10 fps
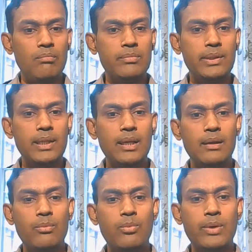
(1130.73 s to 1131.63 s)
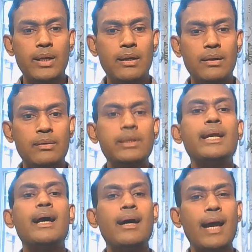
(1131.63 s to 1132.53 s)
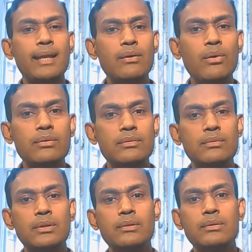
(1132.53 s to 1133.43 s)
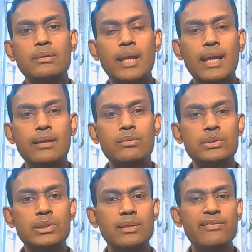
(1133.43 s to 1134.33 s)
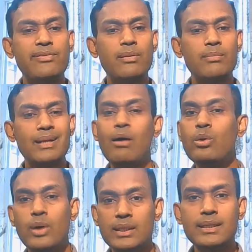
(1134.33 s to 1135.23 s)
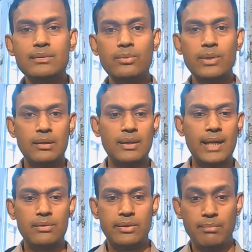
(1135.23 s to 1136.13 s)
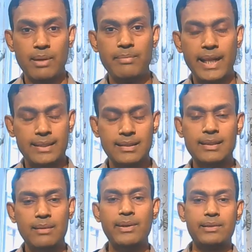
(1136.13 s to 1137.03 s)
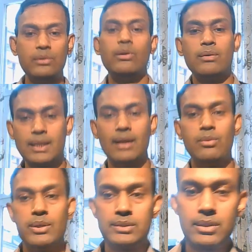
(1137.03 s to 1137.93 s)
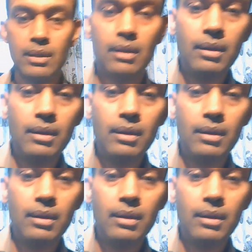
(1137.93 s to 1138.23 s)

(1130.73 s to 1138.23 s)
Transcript: there were, yeah, I got a question from CloudWatch as well. I don't remember exactly, but you know, CloudWatch,